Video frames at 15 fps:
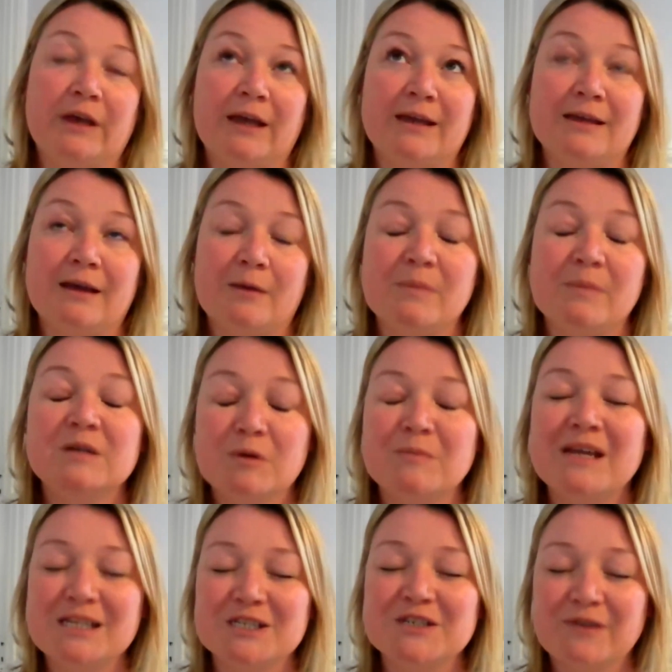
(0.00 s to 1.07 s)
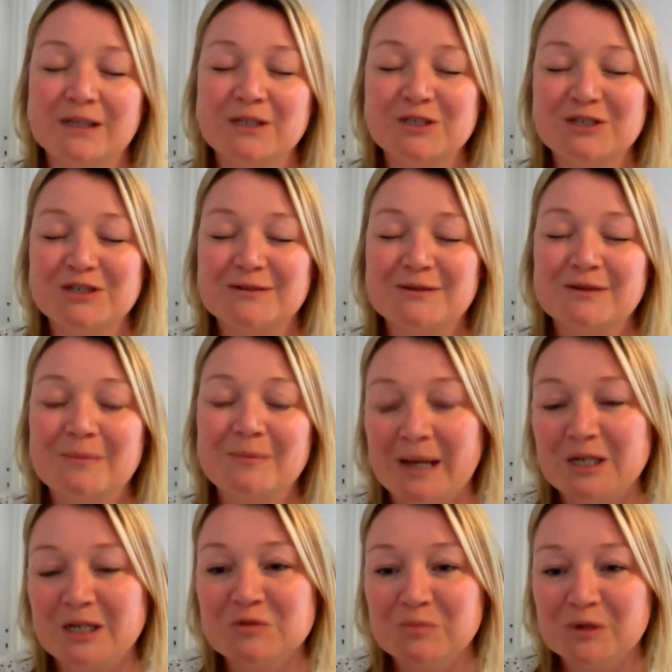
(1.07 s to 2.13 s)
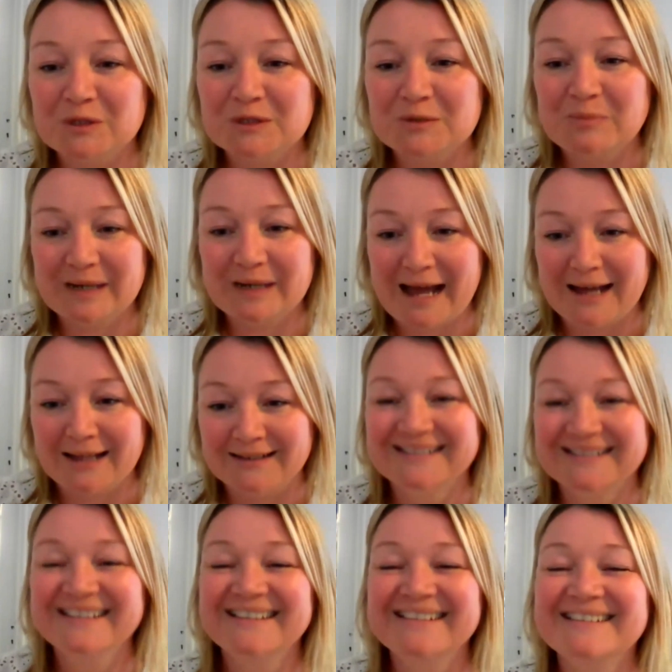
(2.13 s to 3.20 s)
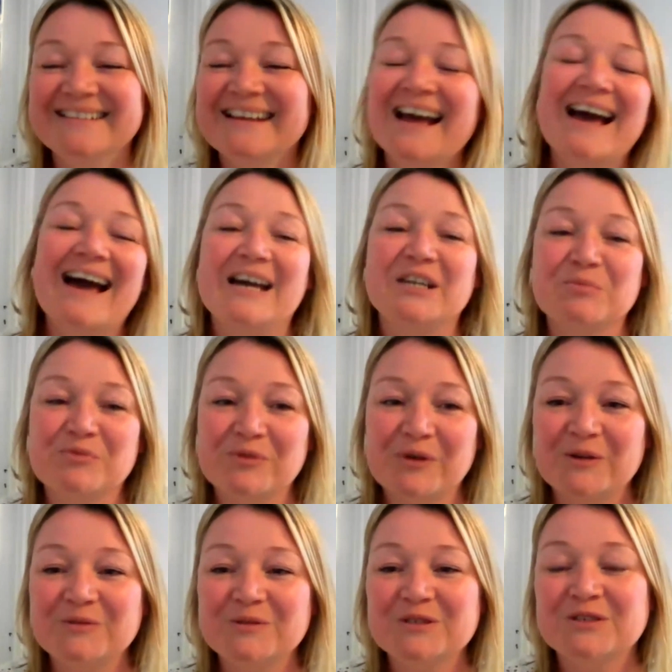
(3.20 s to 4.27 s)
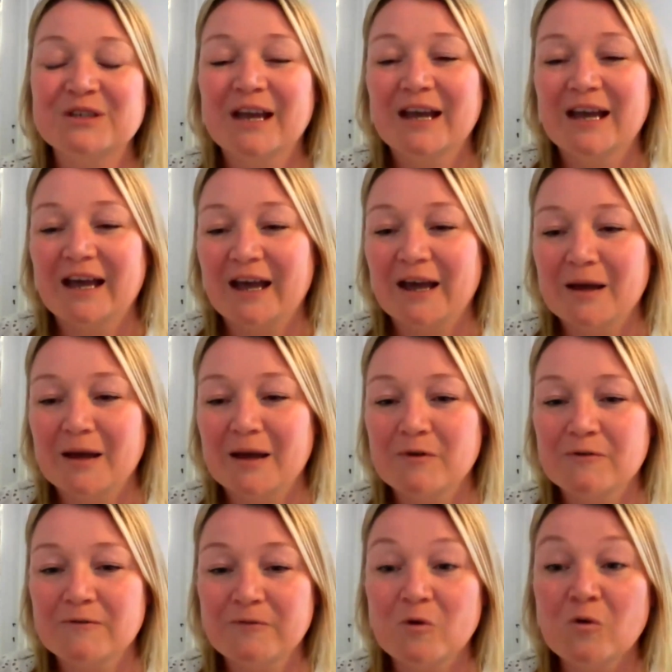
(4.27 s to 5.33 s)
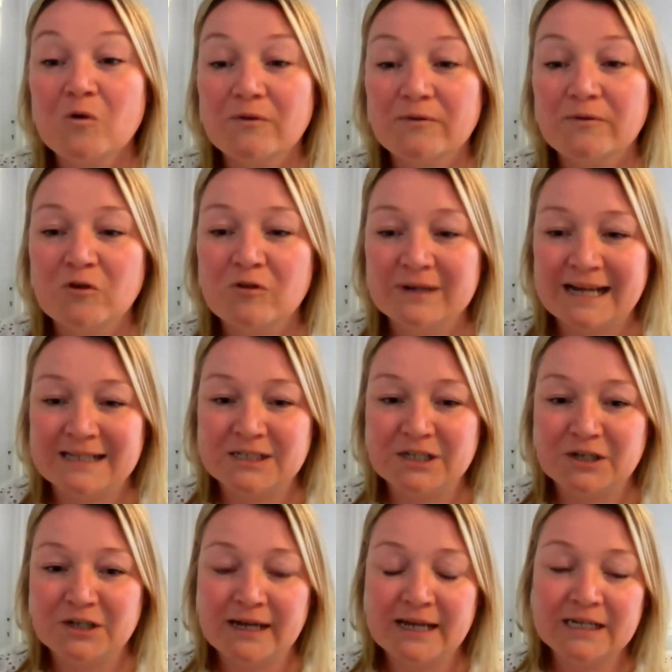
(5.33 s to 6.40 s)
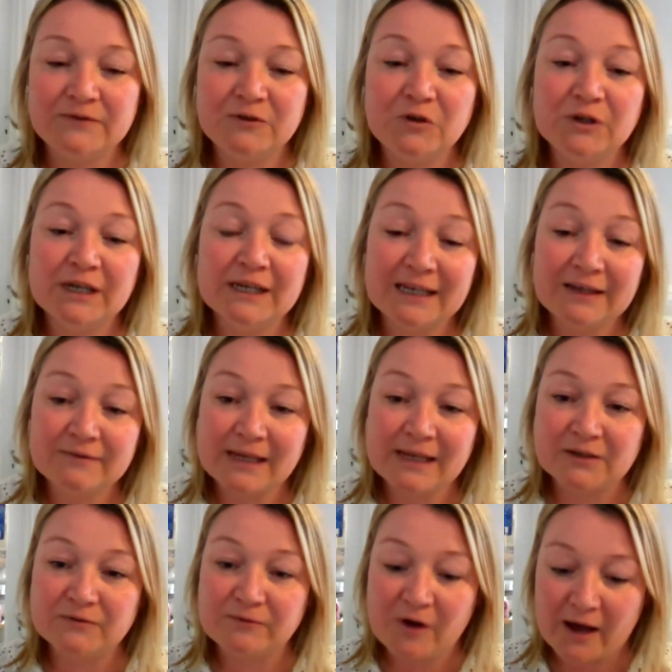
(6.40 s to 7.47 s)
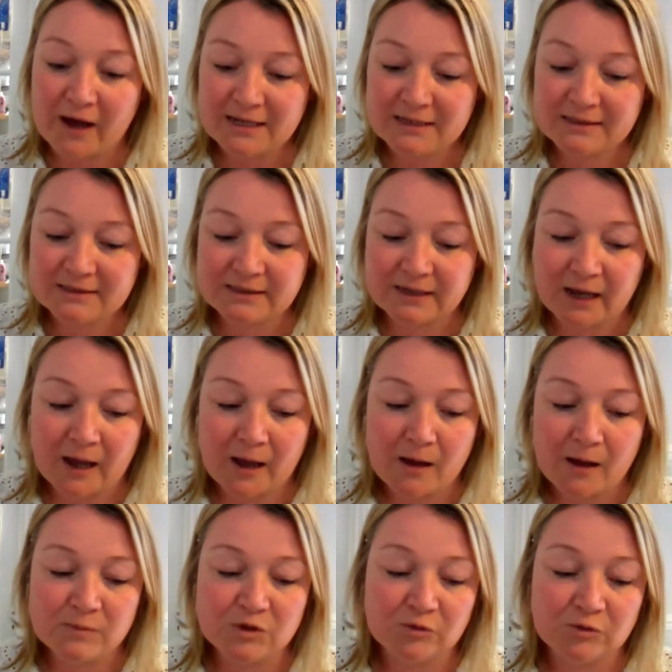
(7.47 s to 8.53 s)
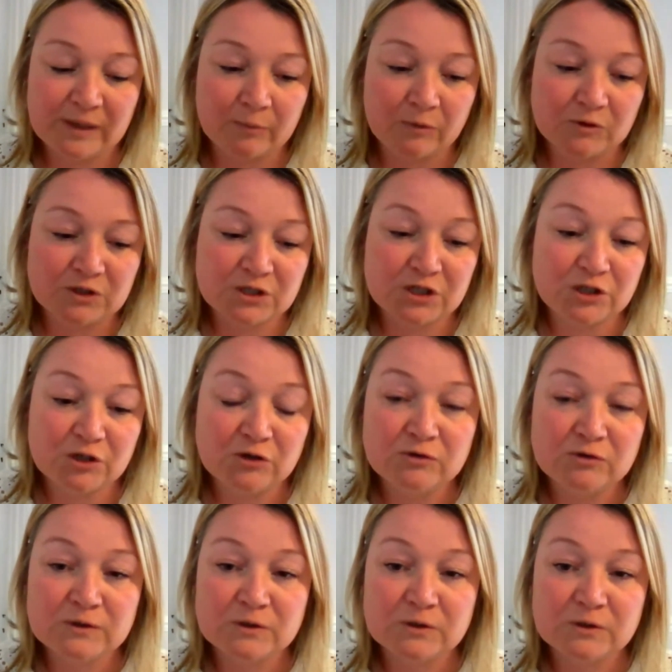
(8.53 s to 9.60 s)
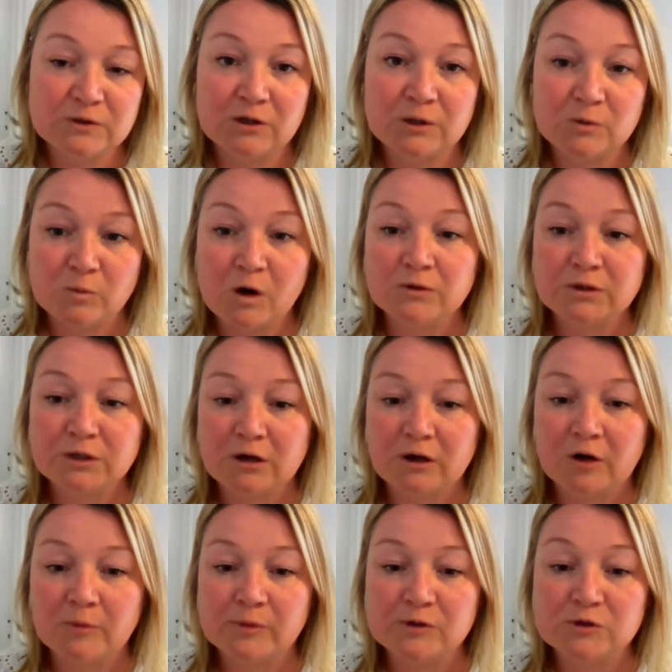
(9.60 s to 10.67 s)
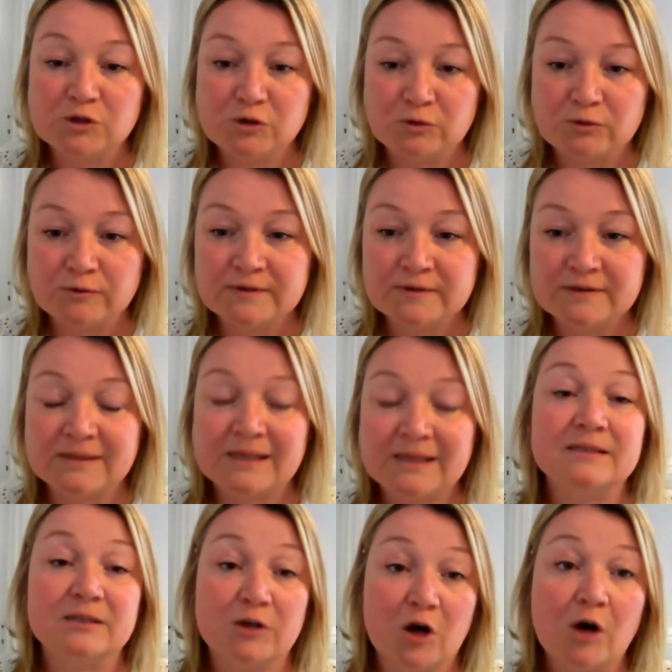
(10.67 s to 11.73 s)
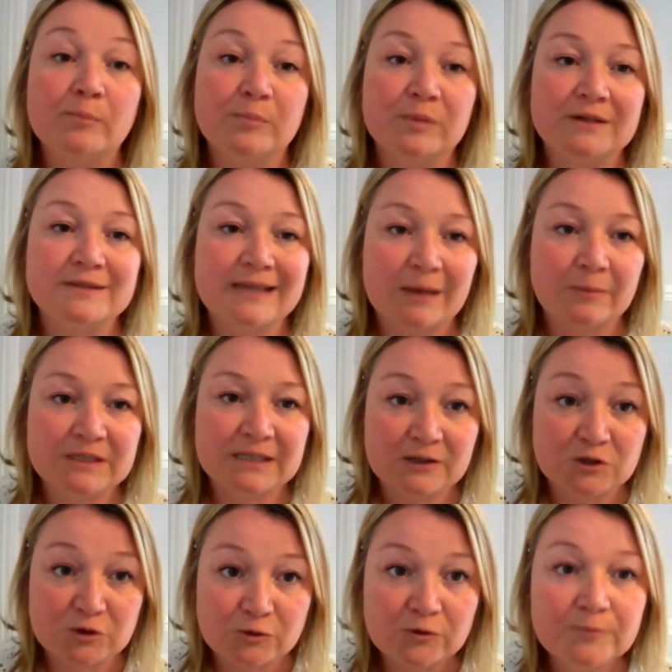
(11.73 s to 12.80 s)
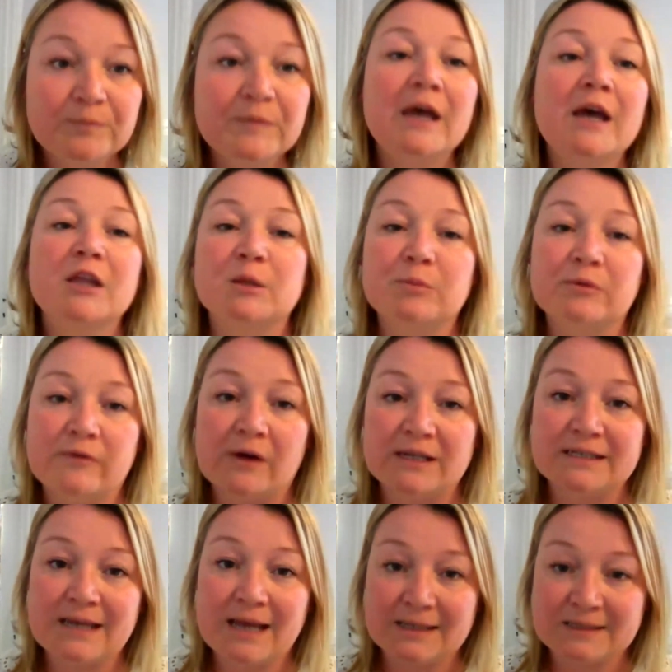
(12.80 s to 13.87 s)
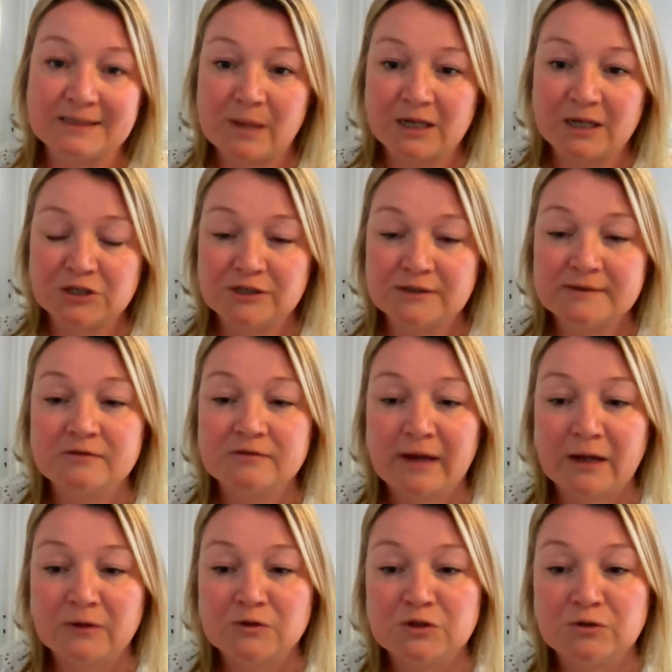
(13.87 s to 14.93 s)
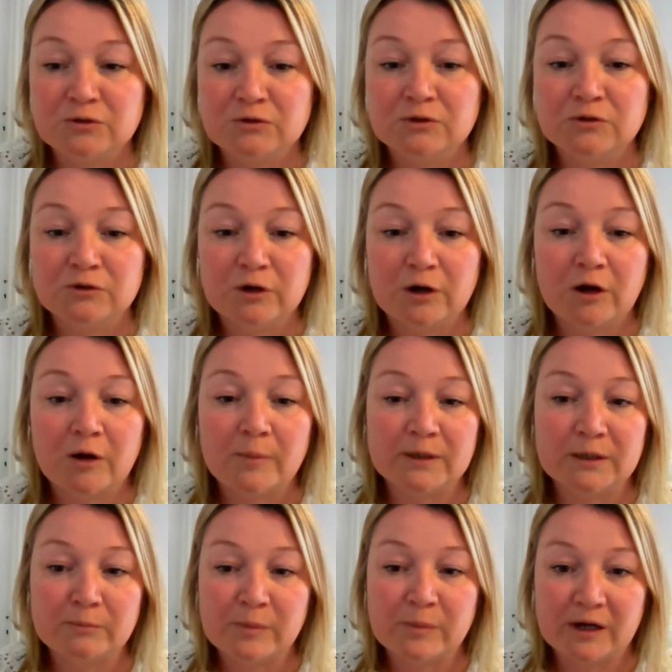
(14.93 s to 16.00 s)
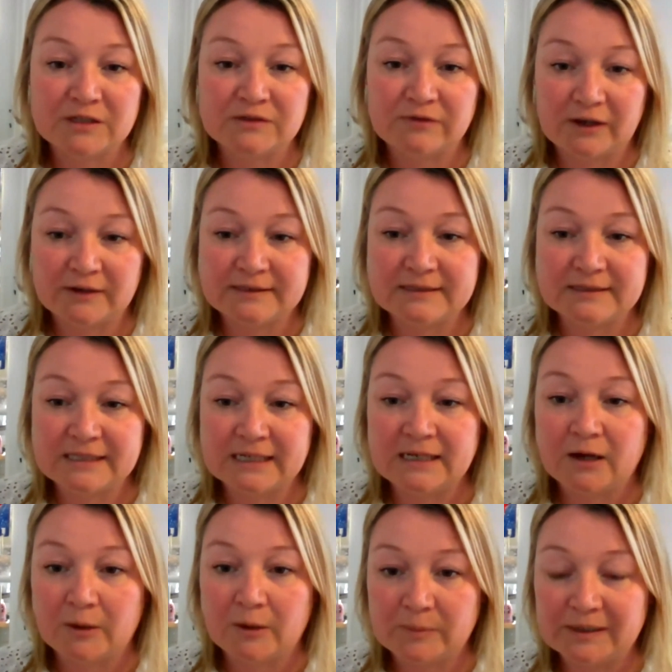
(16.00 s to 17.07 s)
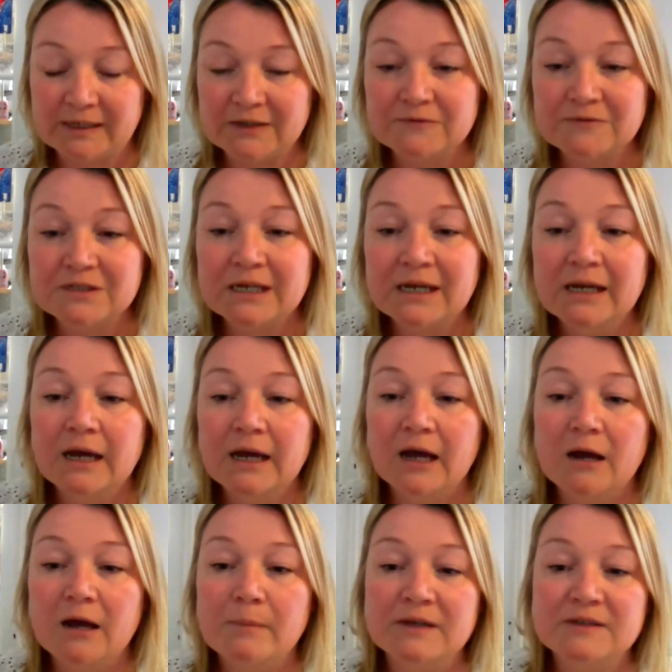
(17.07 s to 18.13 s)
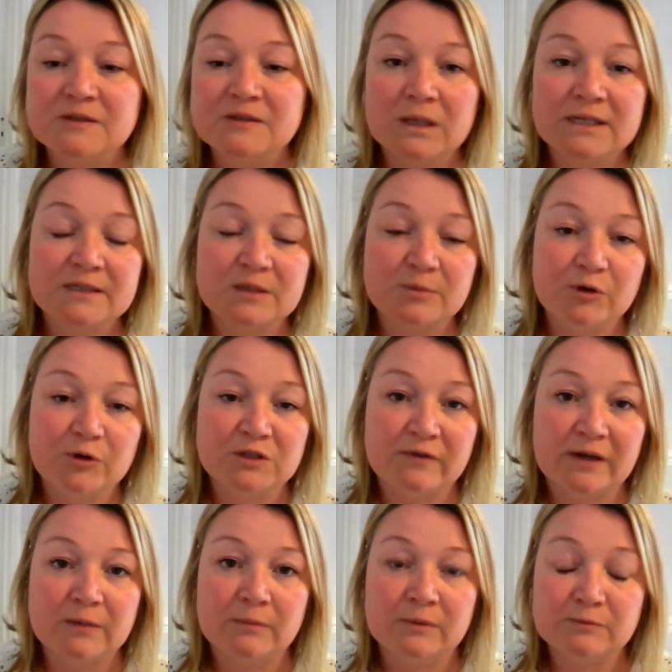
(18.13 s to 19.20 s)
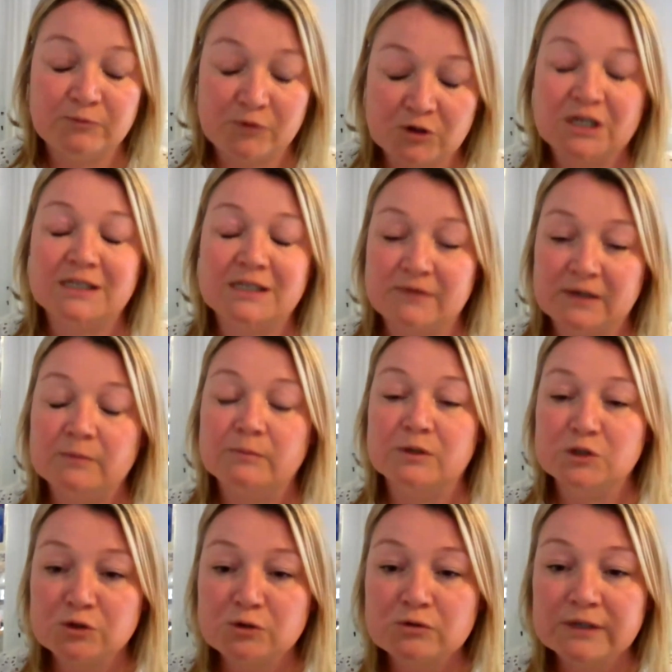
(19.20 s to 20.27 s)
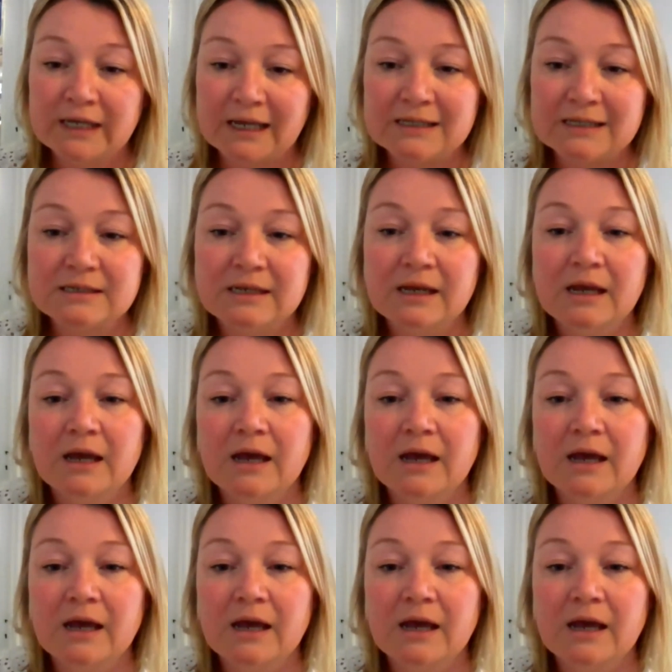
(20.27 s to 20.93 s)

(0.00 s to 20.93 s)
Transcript: a minimum intervention management plan and approach for a landowner. And if you can give that advice, you'll be able to use the Wilder Carbon tools. So that's the Carbon Plus Habitat tool that provides the estimations around your carbon and biodiversity uplift, as well as the project development toolkit